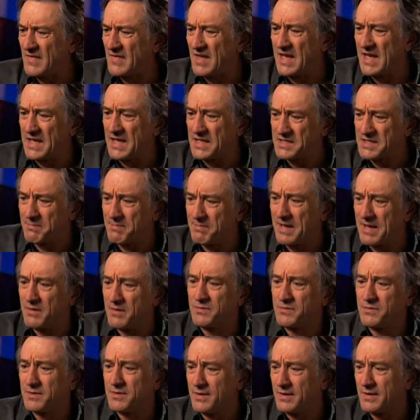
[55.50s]
it's about
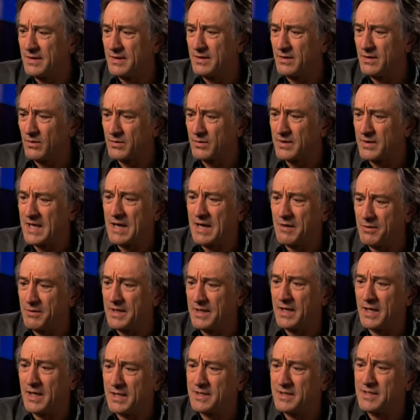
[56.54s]

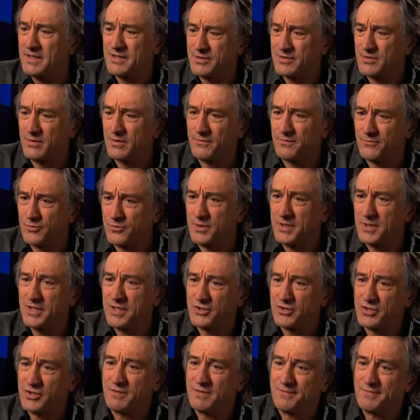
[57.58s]
carrying on this sort of
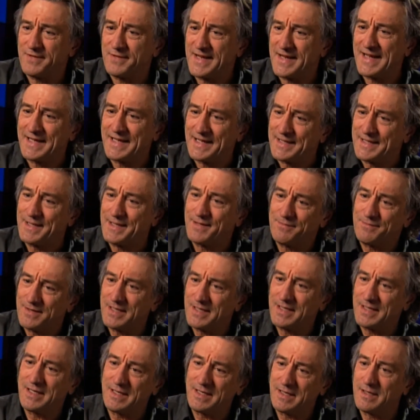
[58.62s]
tradition of
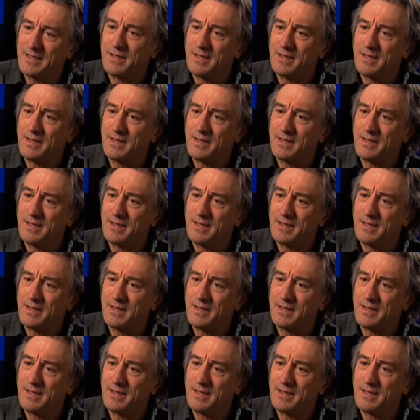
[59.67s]
negativity,